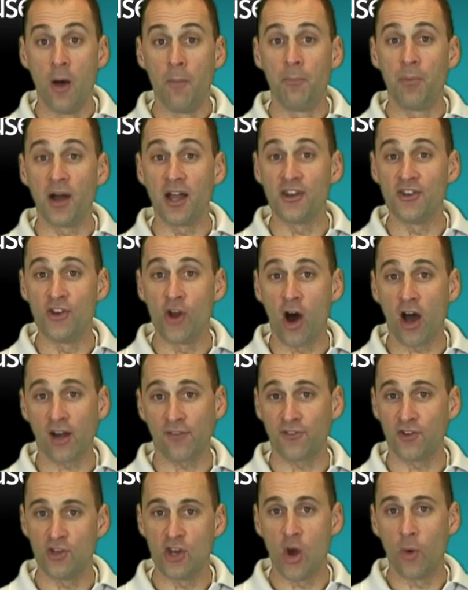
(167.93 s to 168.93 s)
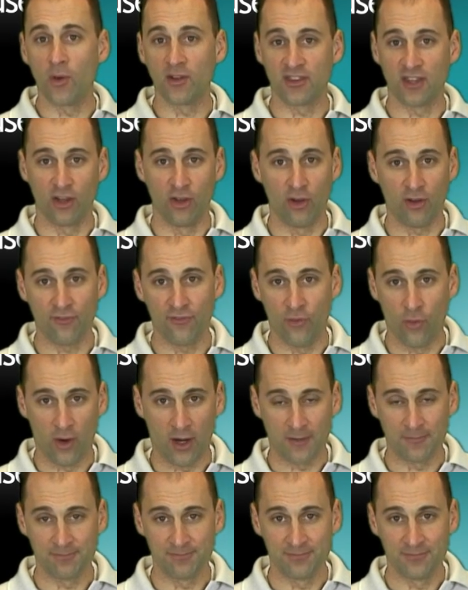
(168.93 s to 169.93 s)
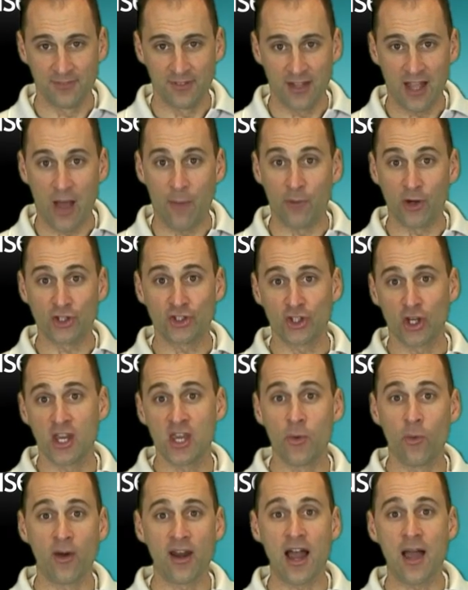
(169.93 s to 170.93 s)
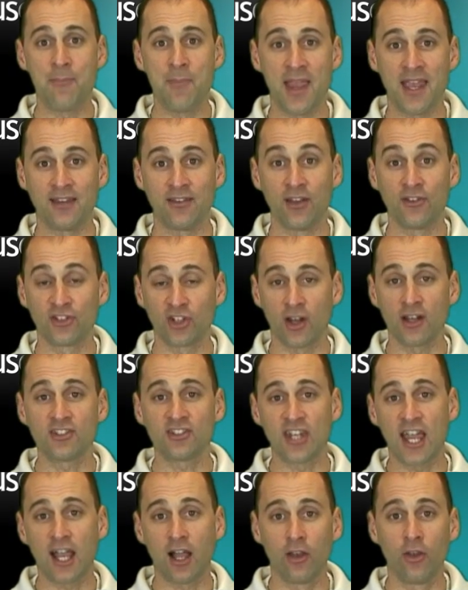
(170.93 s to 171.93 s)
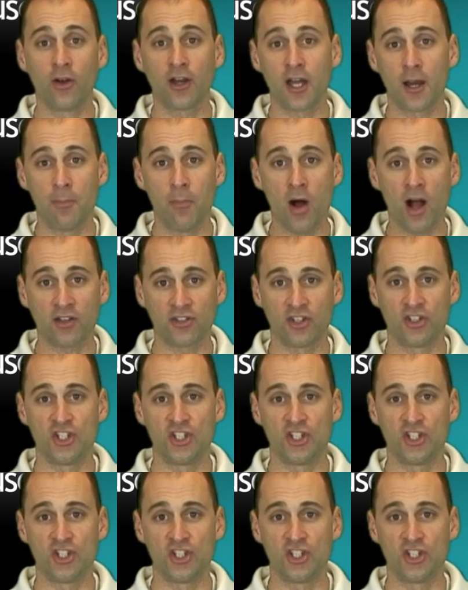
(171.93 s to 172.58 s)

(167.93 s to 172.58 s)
but not if you know what to look for. I want to show you what I mean. So let's take a look at a box of